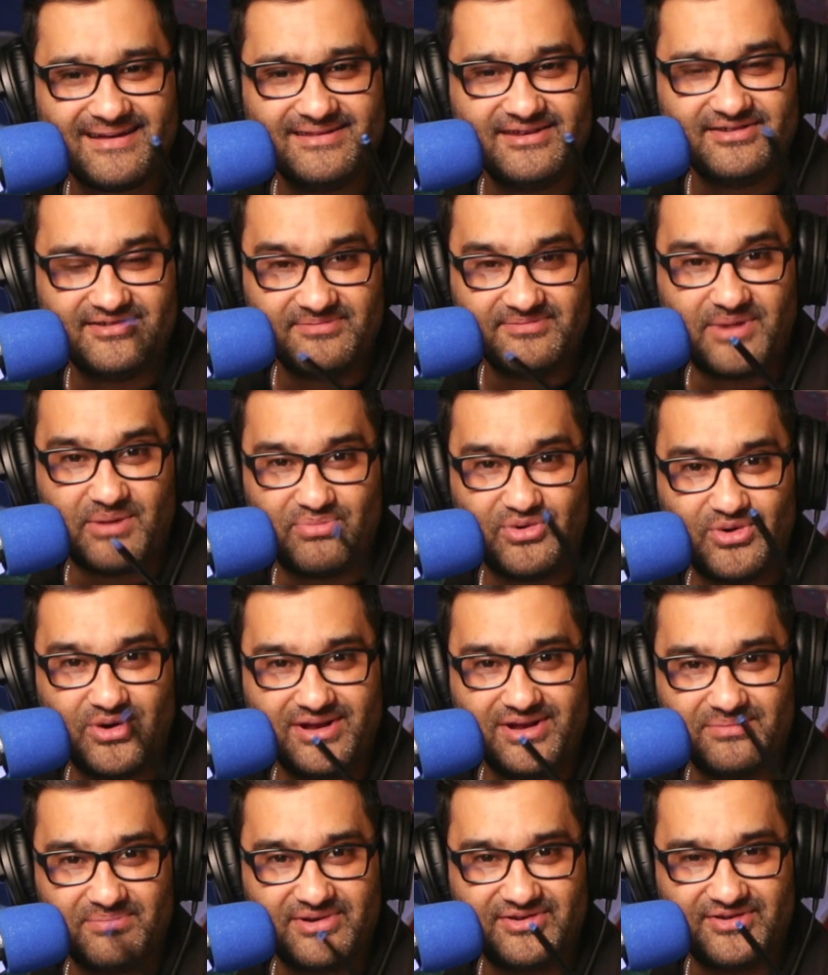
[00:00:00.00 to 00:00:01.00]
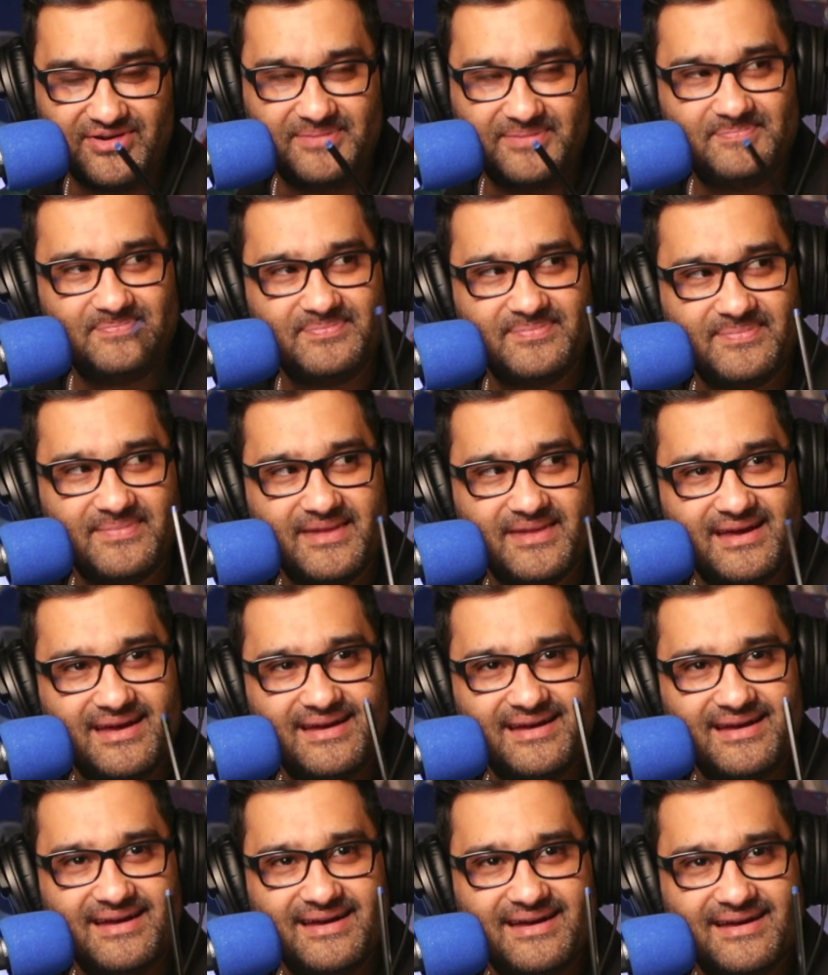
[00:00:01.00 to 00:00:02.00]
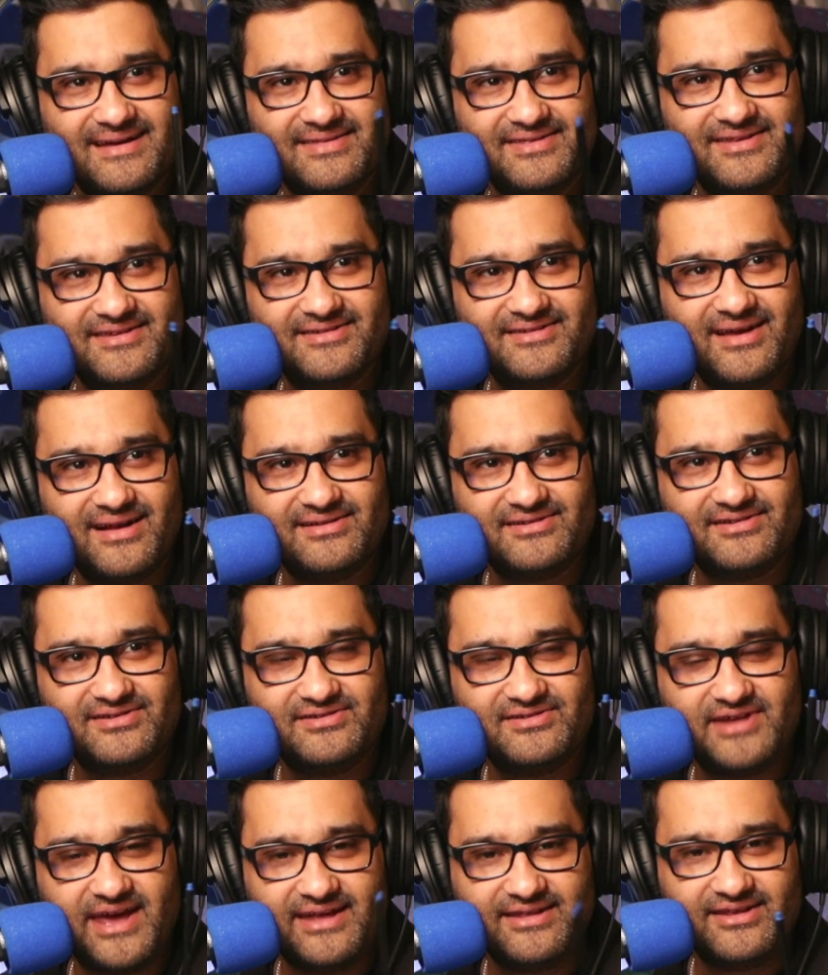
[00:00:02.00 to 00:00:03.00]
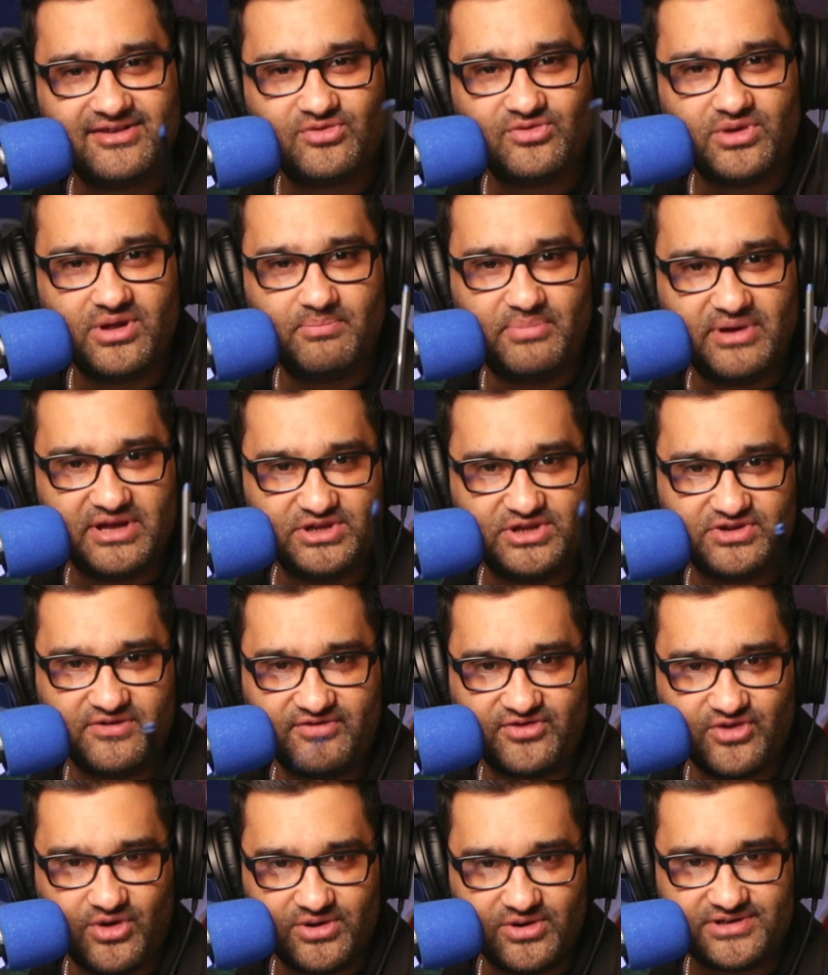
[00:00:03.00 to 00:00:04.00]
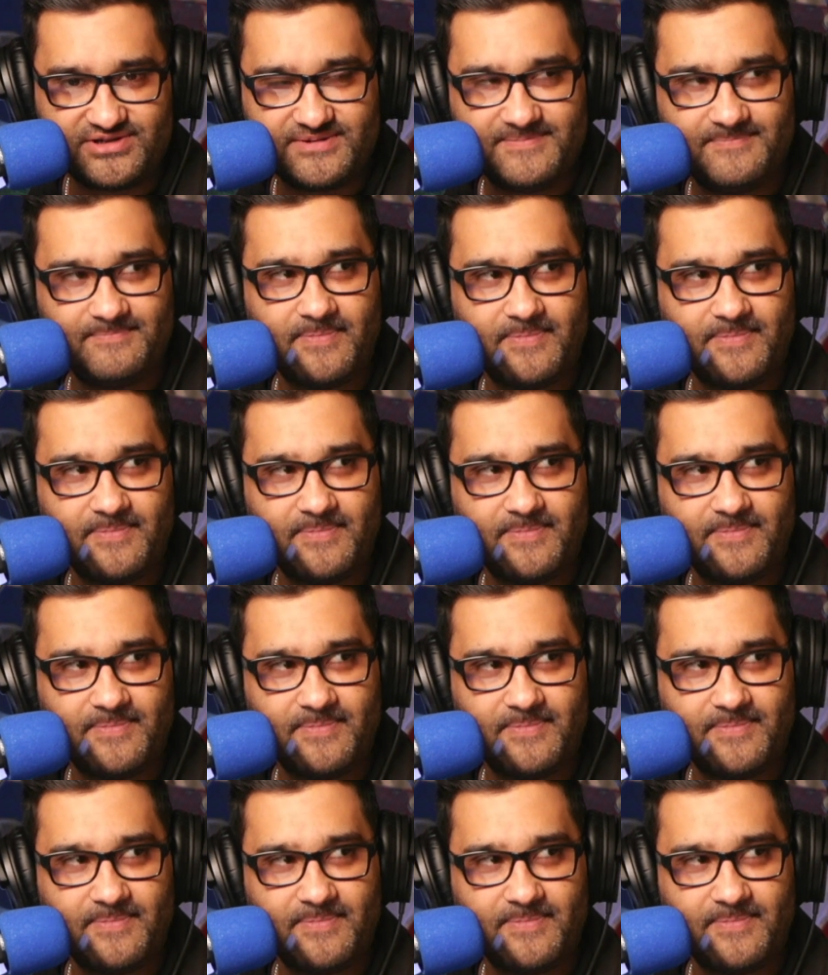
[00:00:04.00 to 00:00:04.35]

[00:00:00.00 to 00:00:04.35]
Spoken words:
This is my point number two. This, I'll take this with a pinch of salt,